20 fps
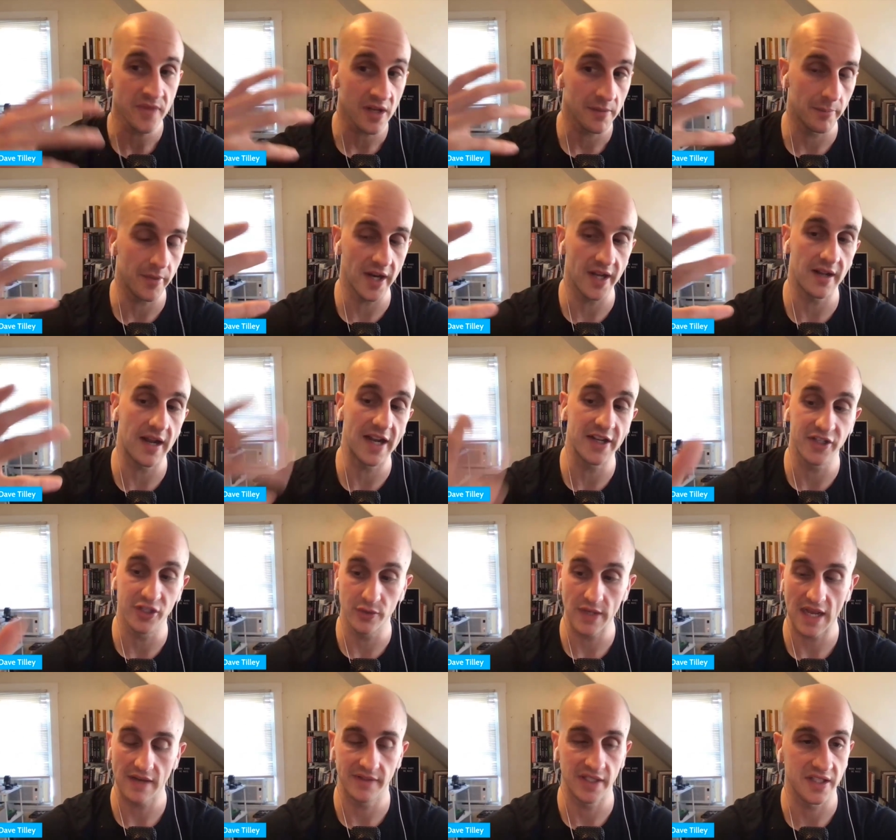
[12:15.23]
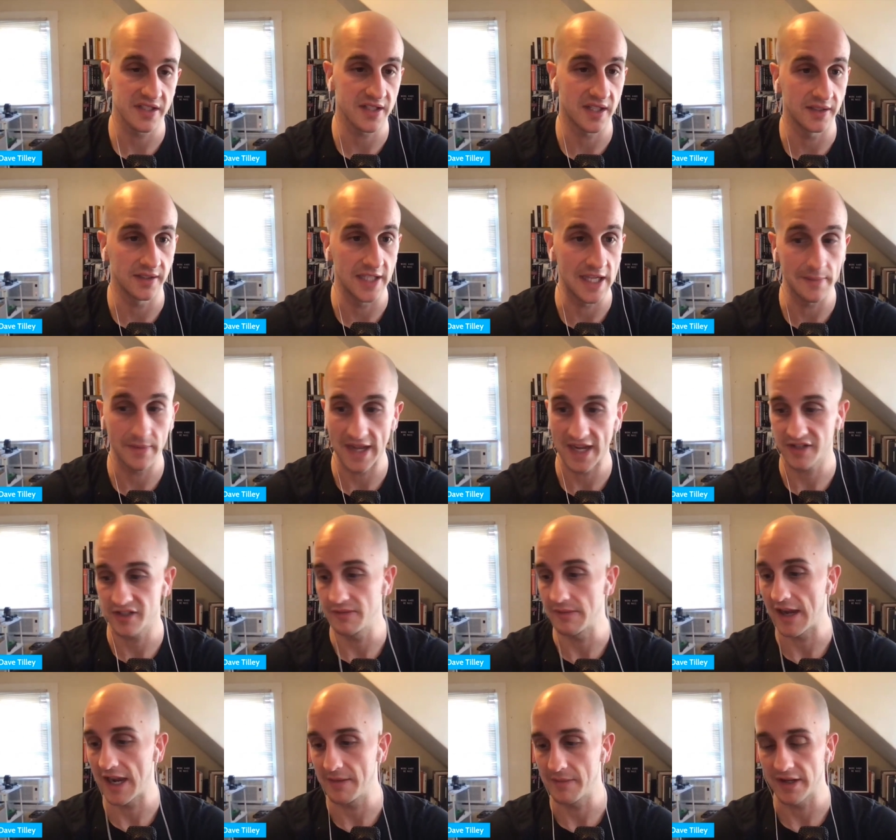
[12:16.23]
But I do have a sun lamp actually
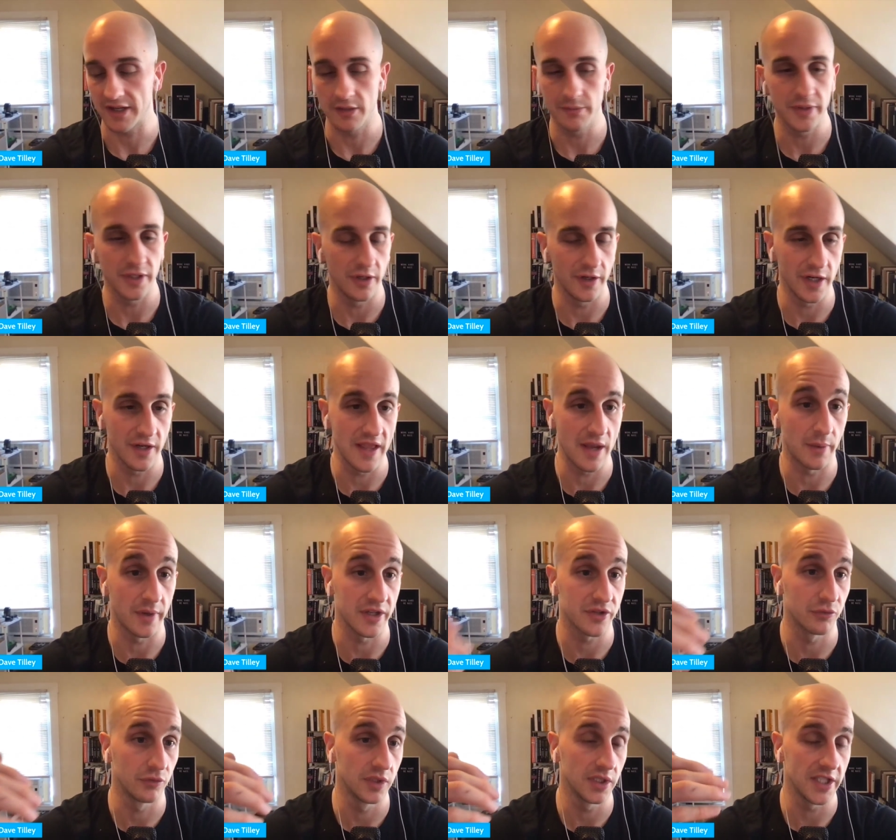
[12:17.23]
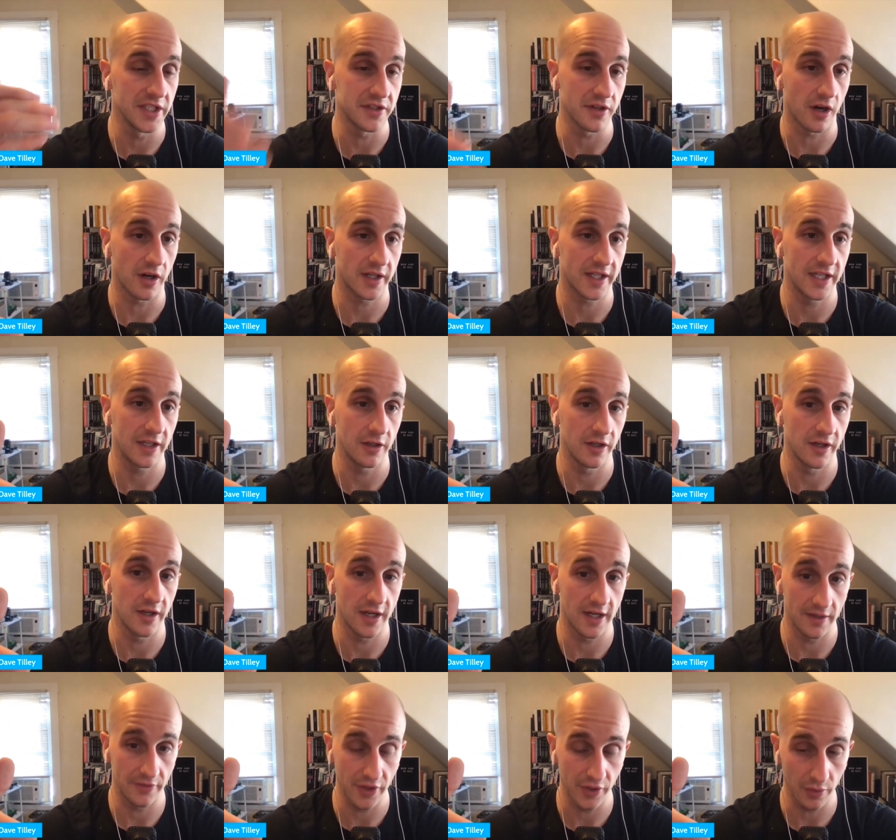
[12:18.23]
behind my computer here that when it's really dark here in
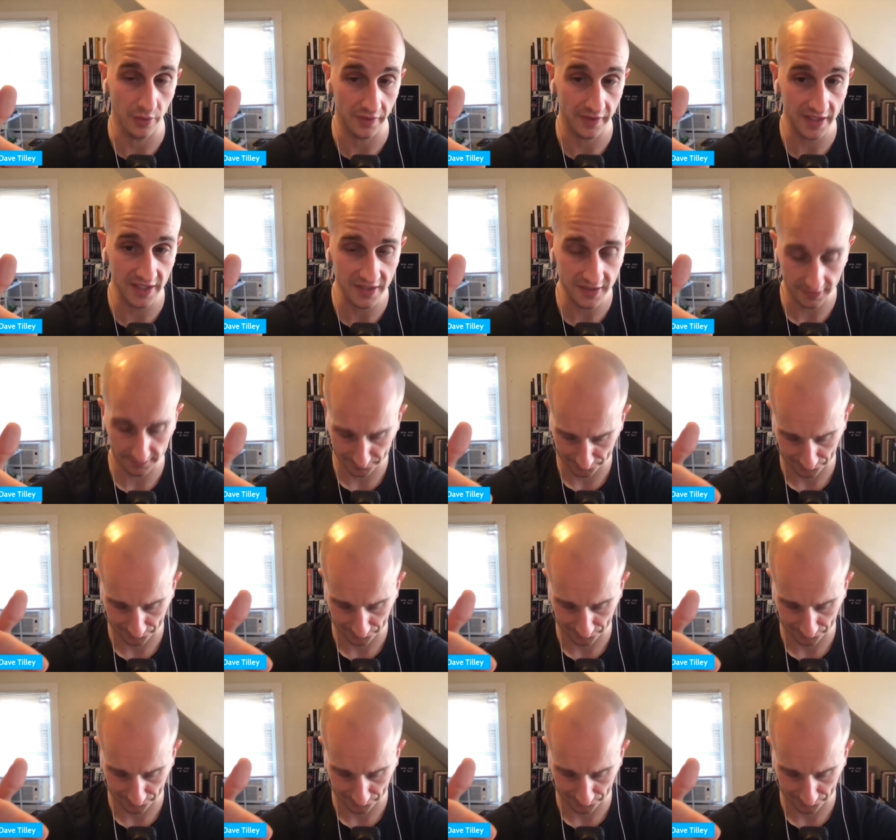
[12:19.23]
the Northeast,